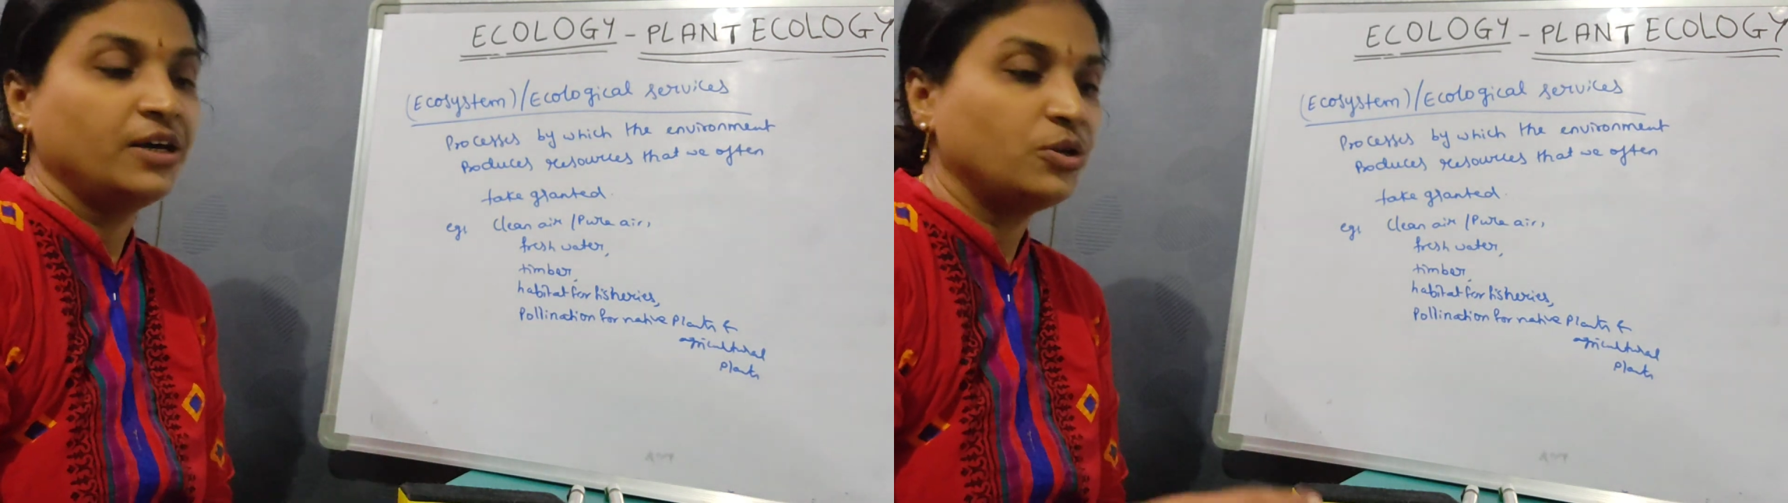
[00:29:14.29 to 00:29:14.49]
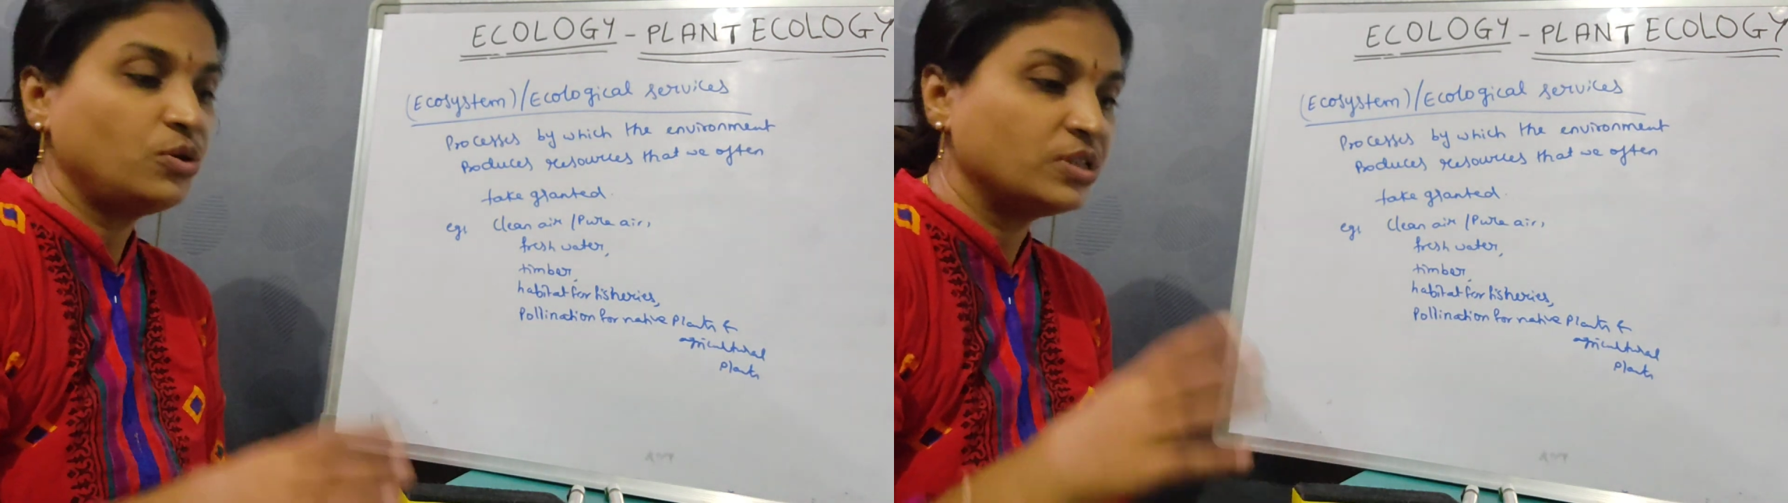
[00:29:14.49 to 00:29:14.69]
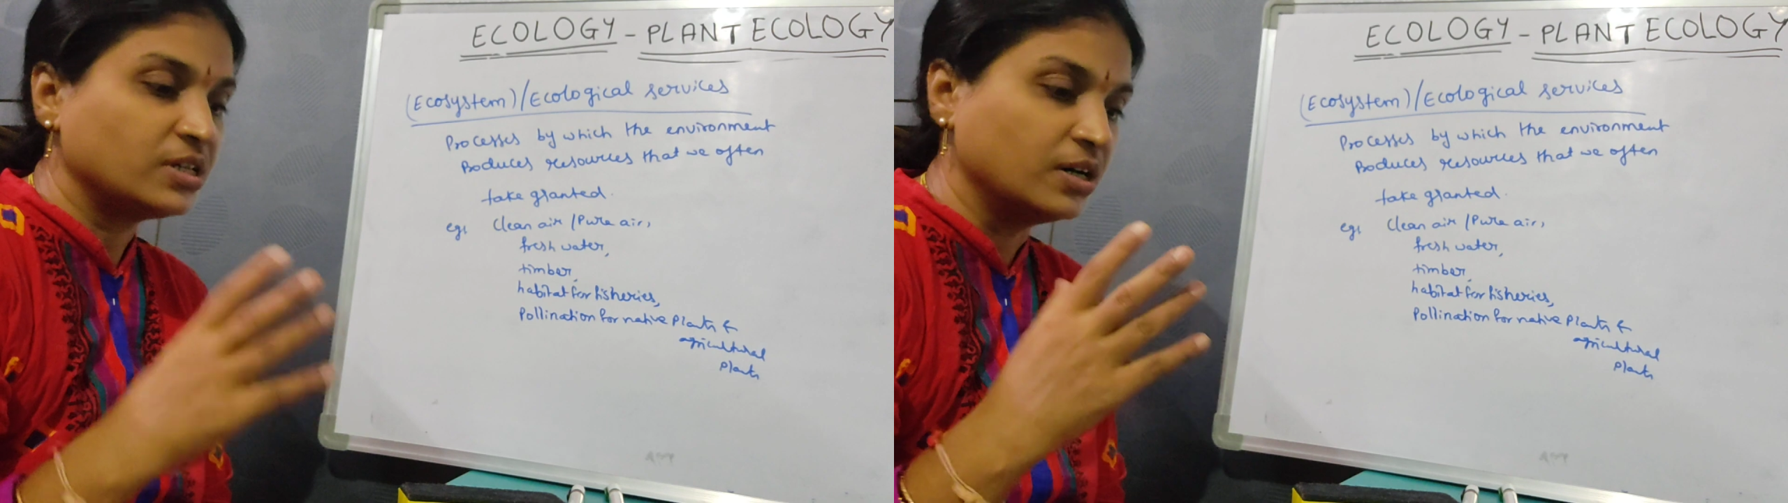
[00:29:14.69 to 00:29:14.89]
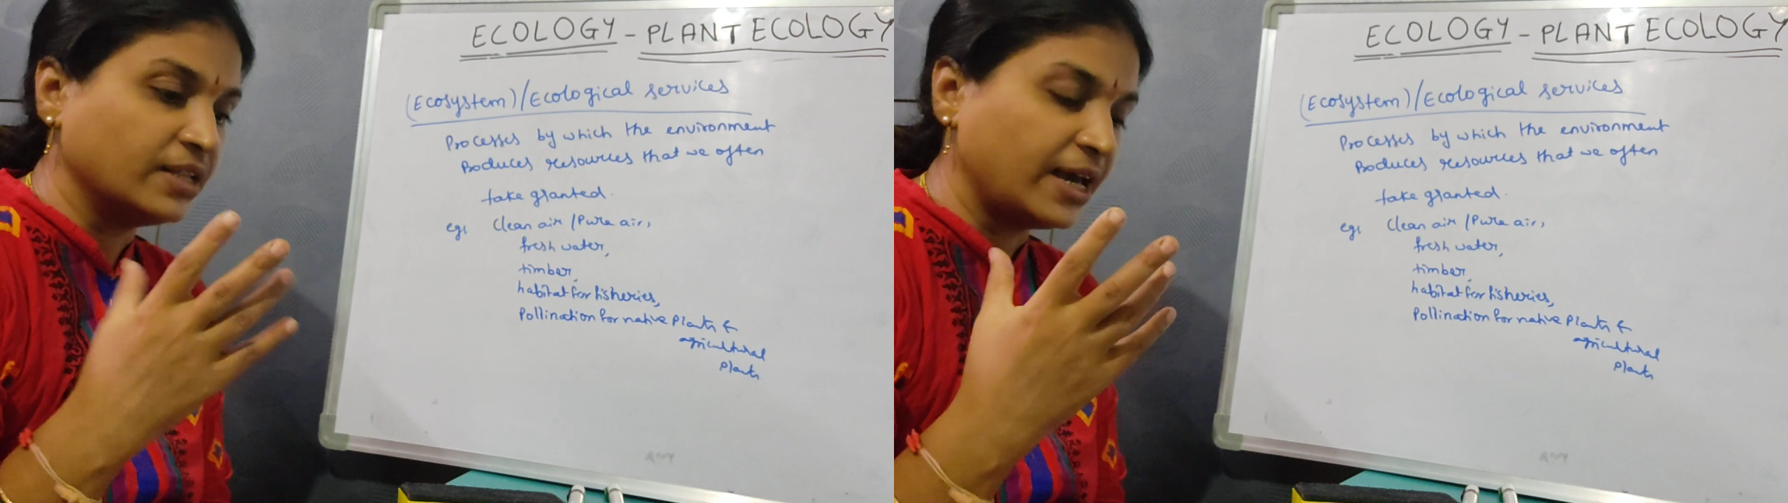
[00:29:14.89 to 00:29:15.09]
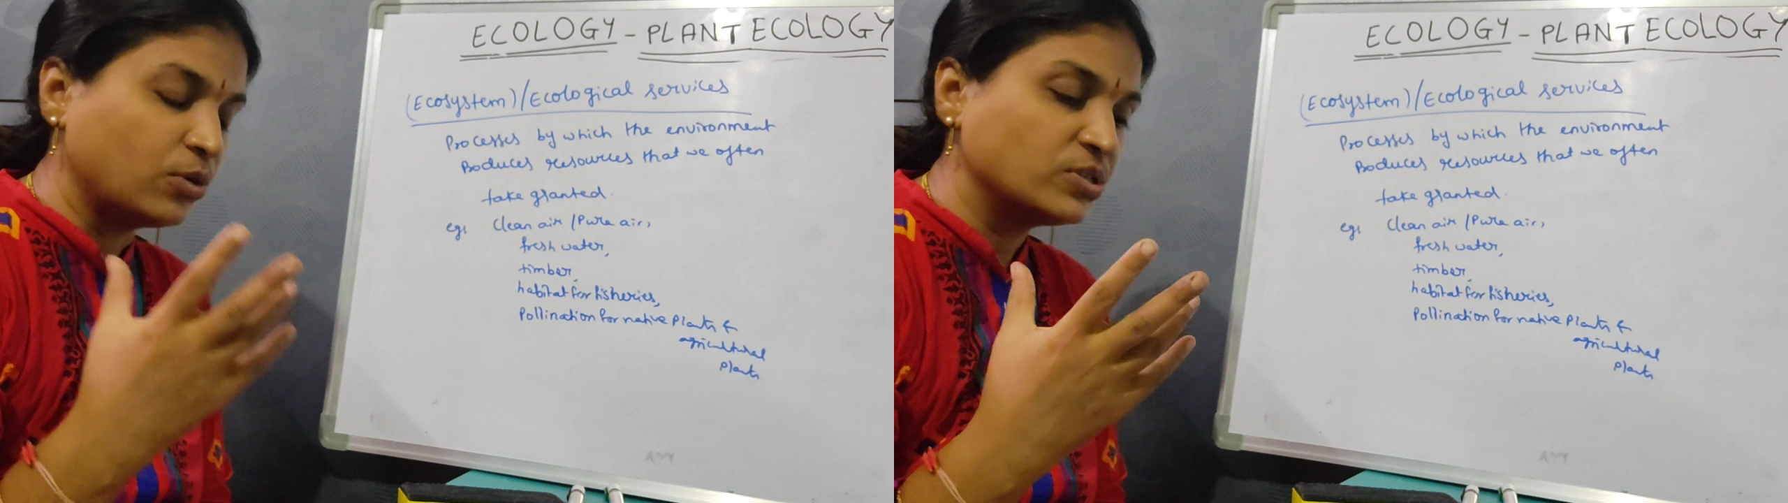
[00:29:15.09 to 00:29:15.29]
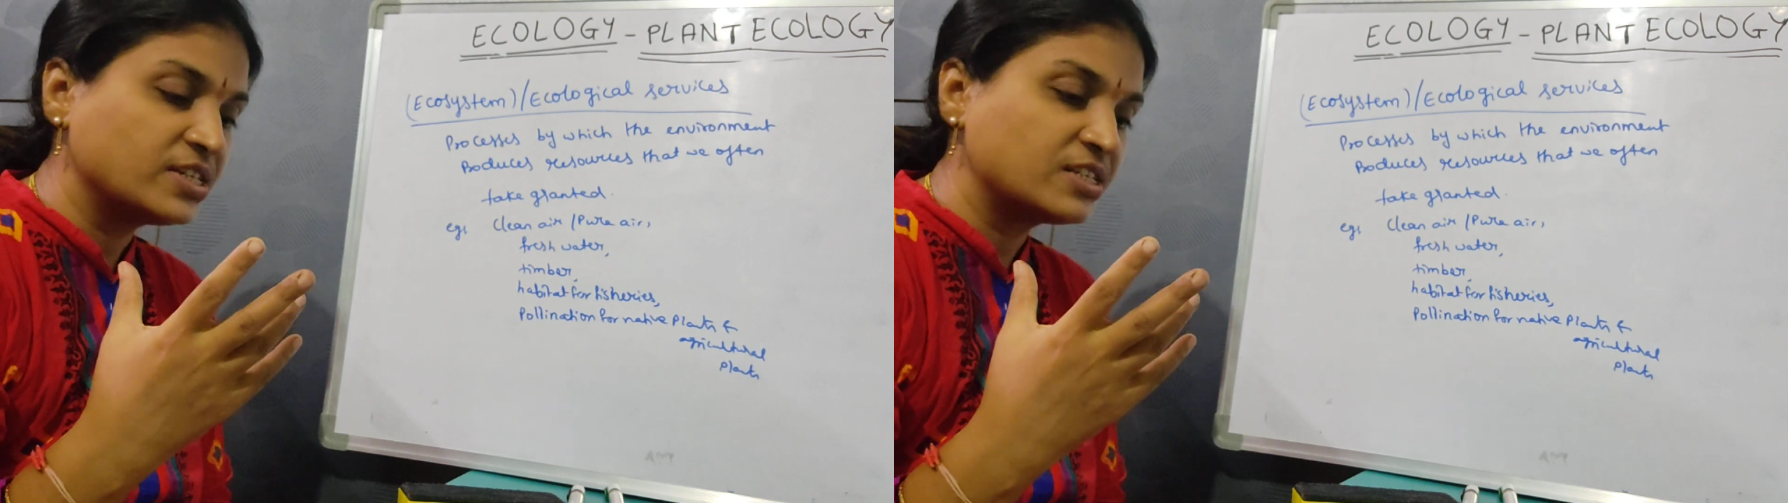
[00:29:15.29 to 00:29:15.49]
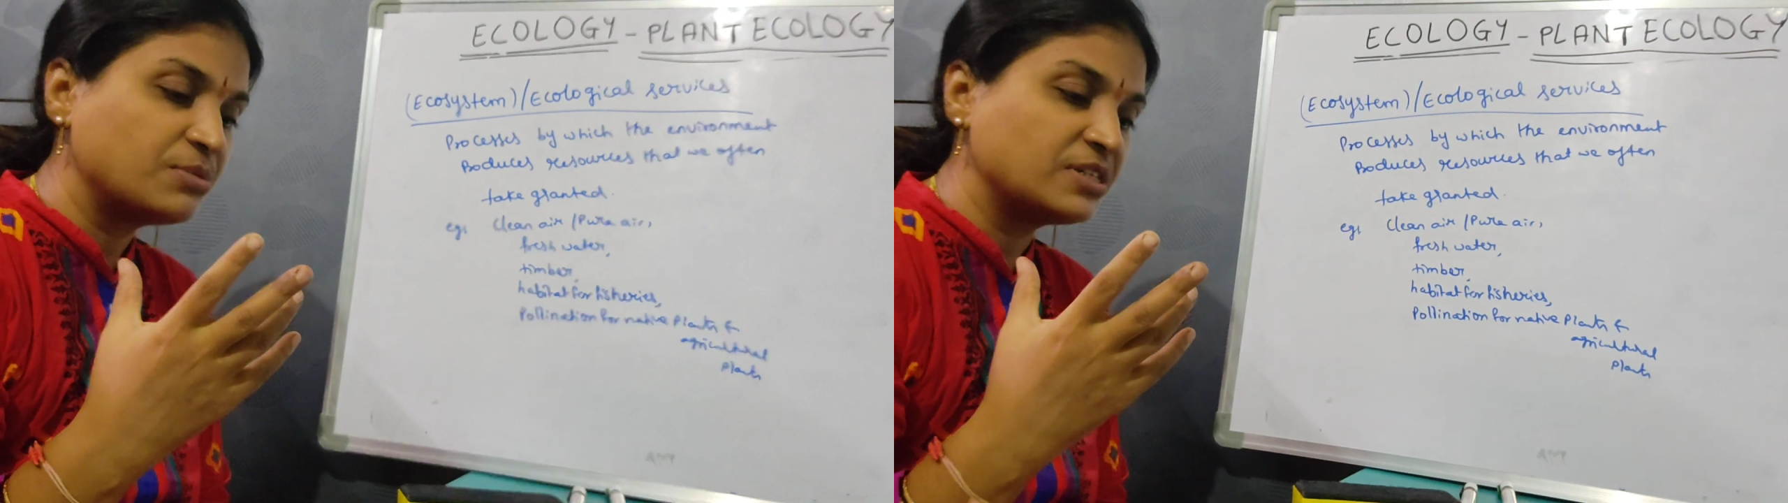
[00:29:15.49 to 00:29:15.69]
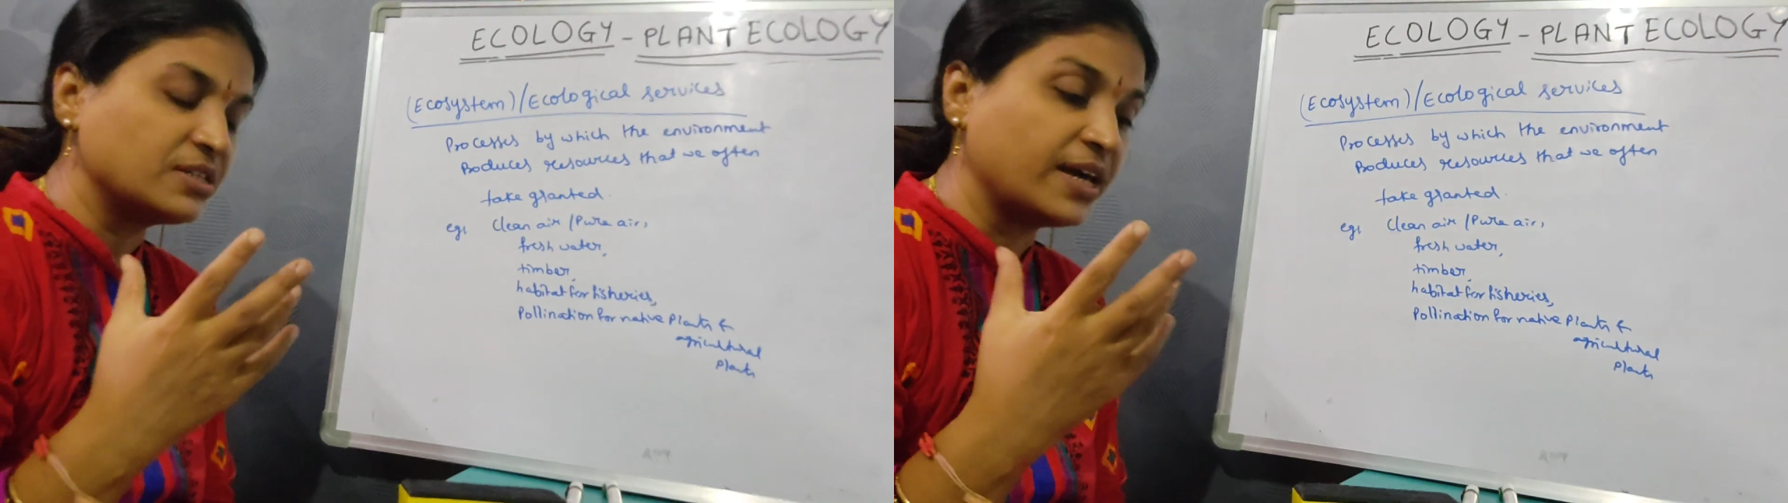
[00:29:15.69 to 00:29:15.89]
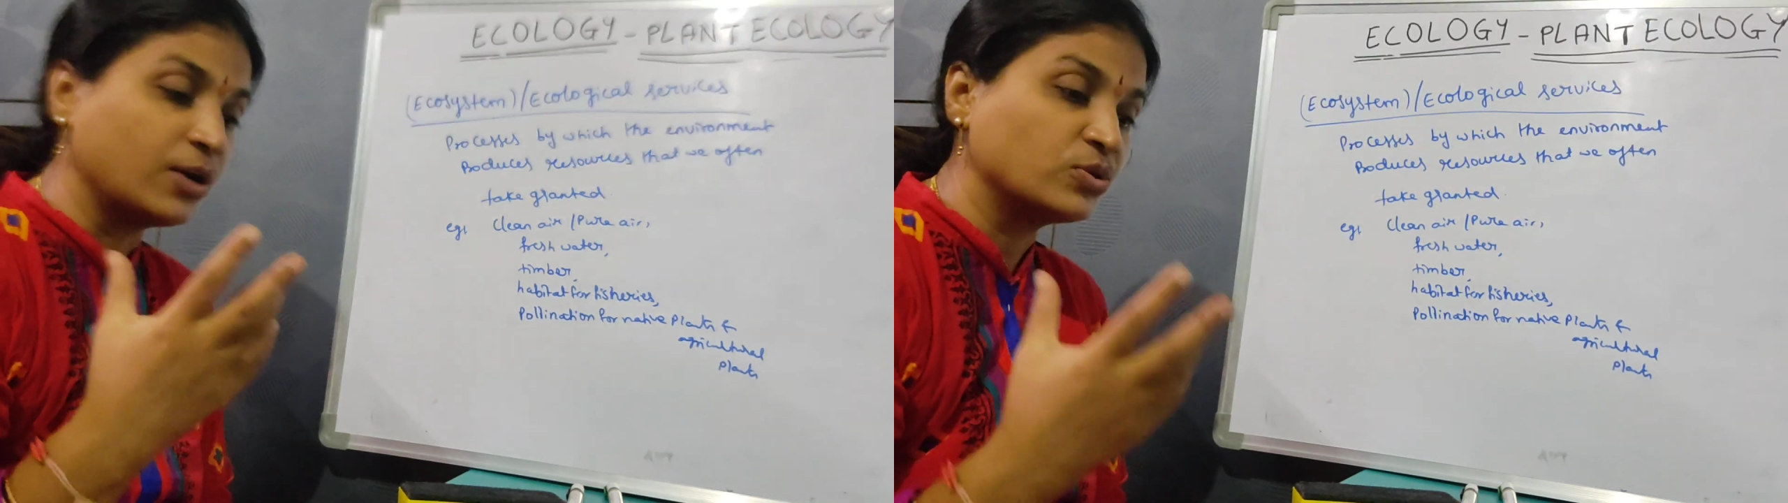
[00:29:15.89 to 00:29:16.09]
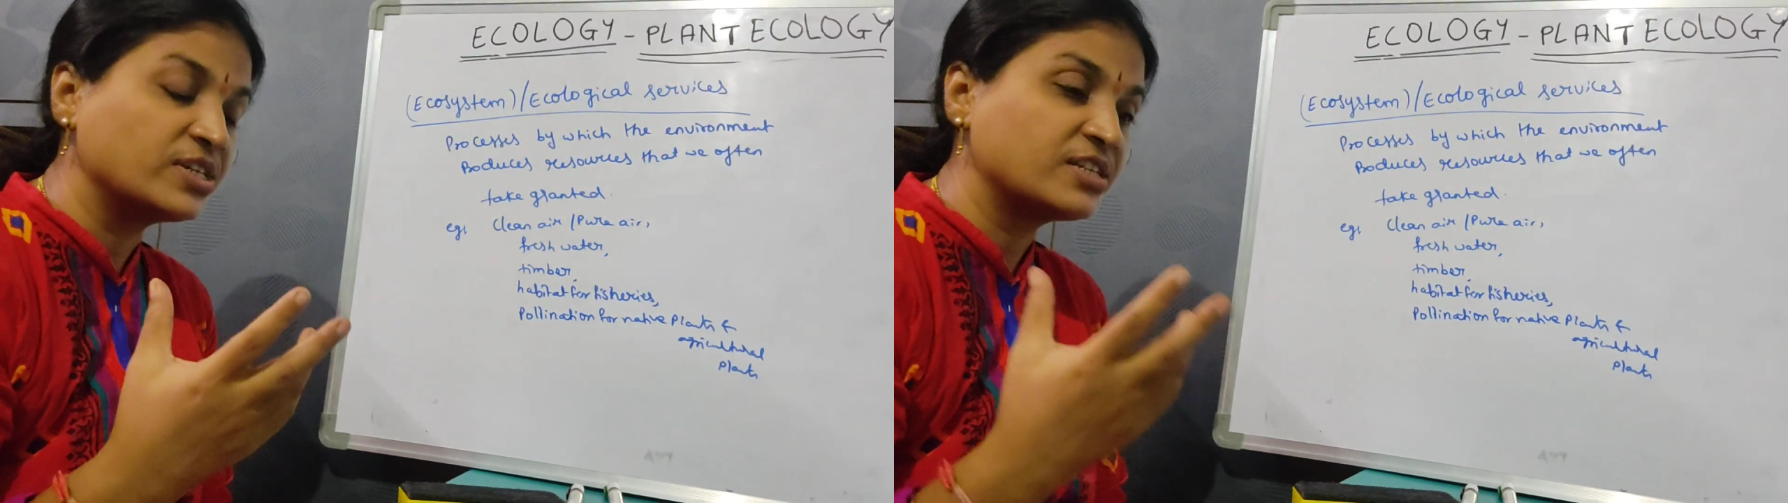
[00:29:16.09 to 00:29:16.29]
The
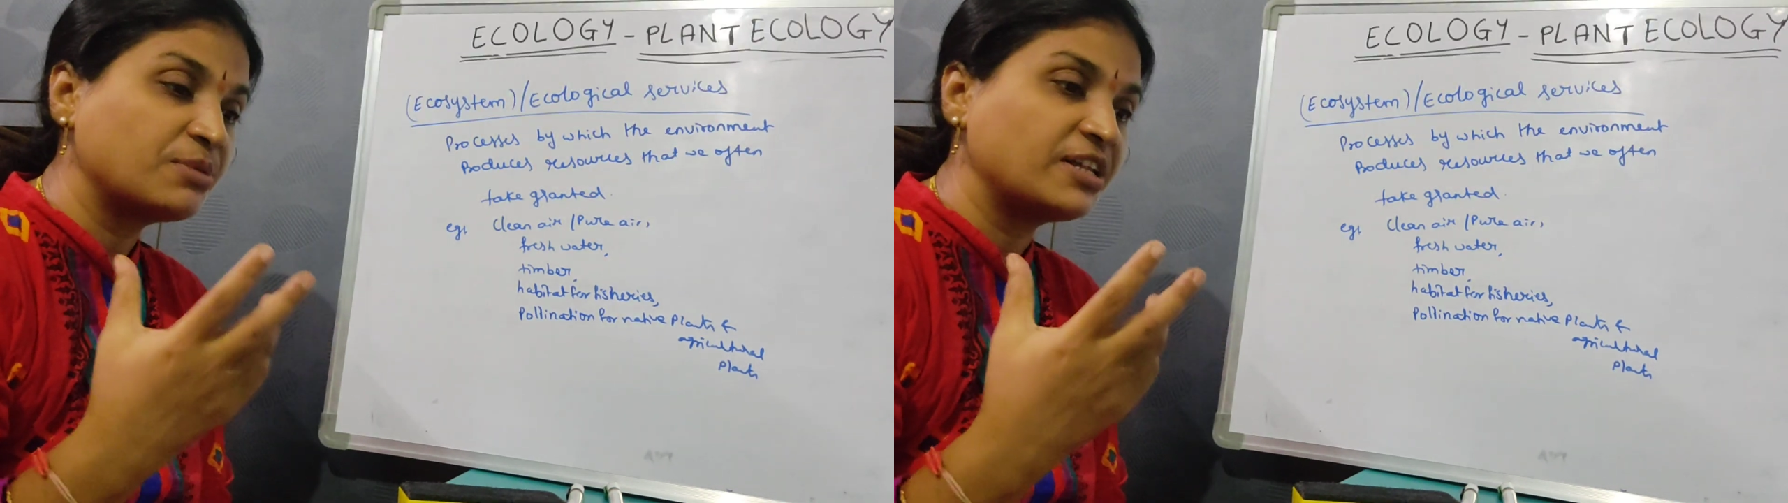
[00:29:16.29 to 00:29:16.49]
ecosystem